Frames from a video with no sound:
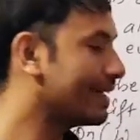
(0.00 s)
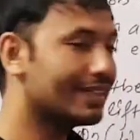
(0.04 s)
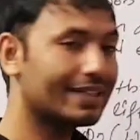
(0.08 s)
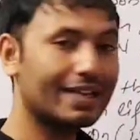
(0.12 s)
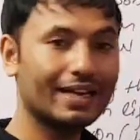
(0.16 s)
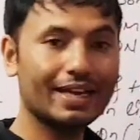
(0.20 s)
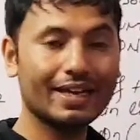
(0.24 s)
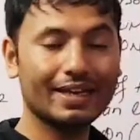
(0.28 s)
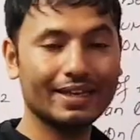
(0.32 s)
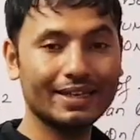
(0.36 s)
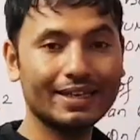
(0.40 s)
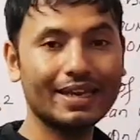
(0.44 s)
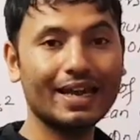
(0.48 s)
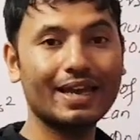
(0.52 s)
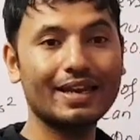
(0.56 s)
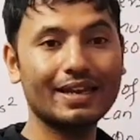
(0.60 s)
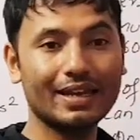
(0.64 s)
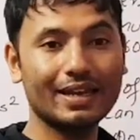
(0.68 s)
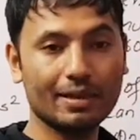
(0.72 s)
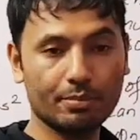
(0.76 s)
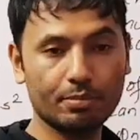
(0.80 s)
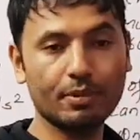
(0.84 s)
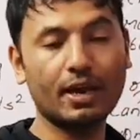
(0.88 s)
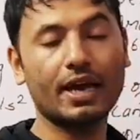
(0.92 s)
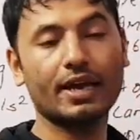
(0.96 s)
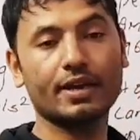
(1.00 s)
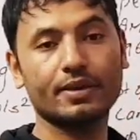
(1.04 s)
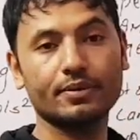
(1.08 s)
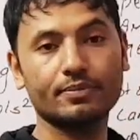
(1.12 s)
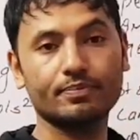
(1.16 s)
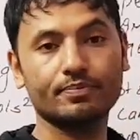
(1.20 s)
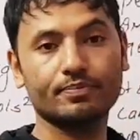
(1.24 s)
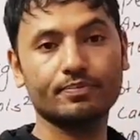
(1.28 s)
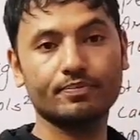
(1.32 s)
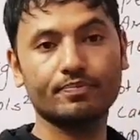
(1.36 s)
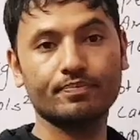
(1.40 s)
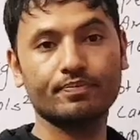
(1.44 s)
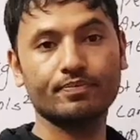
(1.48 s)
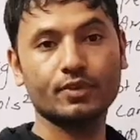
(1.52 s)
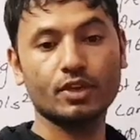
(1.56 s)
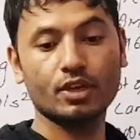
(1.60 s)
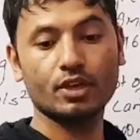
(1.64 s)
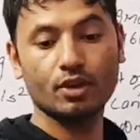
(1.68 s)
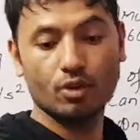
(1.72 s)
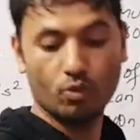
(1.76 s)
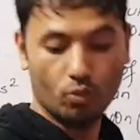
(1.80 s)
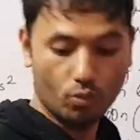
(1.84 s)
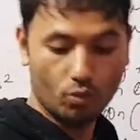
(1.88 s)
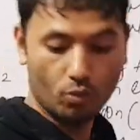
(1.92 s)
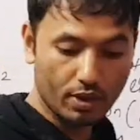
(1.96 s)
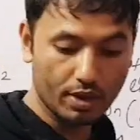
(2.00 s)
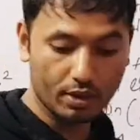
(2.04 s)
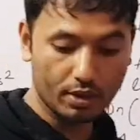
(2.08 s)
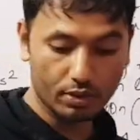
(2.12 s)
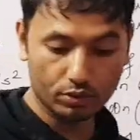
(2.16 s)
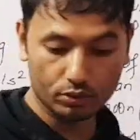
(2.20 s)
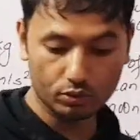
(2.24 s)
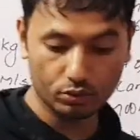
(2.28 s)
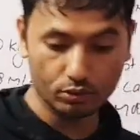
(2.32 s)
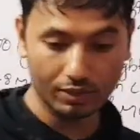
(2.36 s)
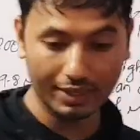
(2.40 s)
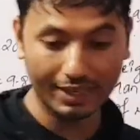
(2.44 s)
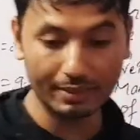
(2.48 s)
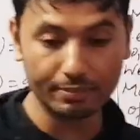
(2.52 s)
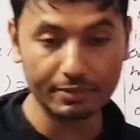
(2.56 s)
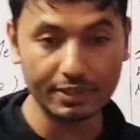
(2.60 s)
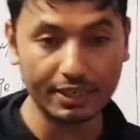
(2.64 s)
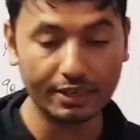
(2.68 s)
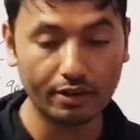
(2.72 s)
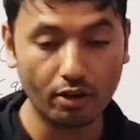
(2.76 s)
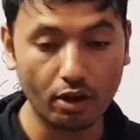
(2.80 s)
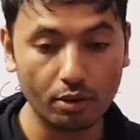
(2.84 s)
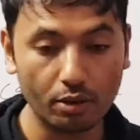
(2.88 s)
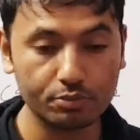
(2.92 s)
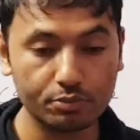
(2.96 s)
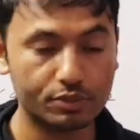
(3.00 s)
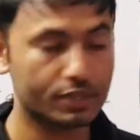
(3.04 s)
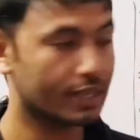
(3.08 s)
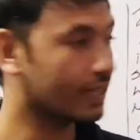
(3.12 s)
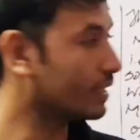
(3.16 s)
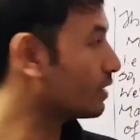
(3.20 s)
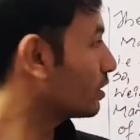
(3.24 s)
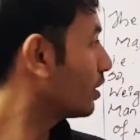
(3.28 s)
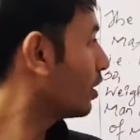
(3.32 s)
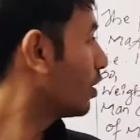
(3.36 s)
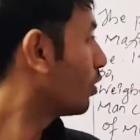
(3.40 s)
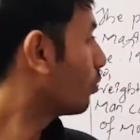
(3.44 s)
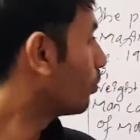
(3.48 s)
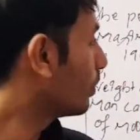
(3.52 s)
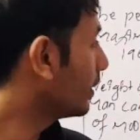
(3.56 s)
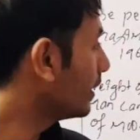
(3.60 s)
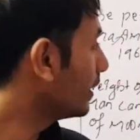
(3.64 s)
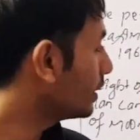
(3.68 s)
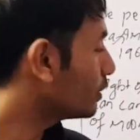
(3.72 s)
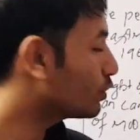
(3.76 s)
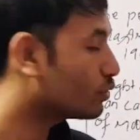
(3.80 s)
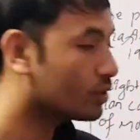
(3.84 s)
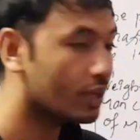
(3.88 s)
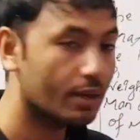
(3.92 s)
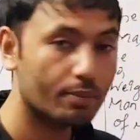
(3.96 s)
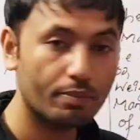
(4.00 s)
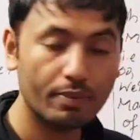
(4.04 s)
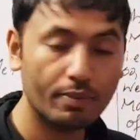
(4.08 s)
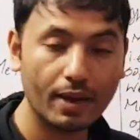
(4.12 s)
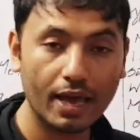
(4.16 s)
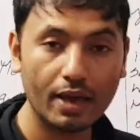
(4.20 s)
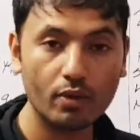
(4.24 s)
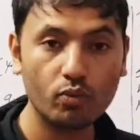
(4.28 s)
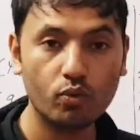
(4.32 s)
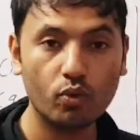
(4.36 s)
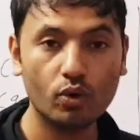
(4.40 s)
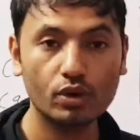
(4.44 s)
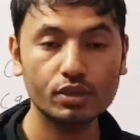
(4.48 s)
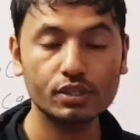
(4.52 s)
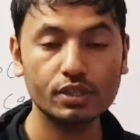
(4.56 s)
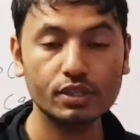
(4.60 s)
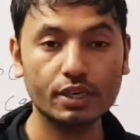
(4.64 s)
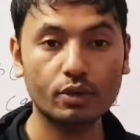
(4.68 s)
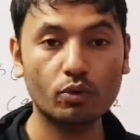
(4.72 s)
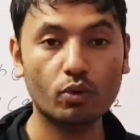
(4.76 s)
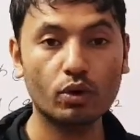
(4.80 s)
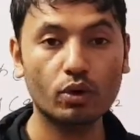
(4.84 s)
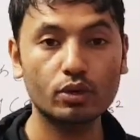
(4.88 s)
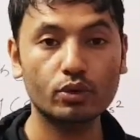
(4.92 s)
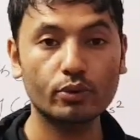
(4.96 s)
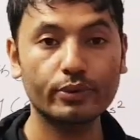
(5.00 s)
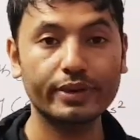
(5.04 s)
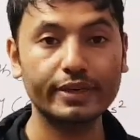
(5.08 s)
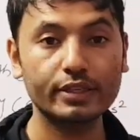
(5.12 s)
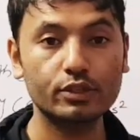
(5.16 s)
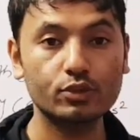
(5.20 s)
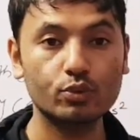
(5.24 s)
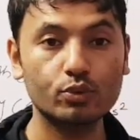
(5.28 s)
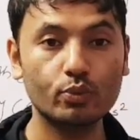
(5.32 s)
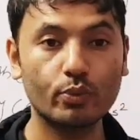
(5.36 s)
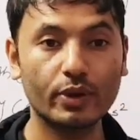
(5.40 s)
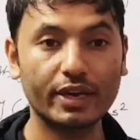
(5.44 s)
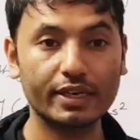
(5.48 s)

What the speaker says: can apply. To lift an object, we need to apply force equal to its weight.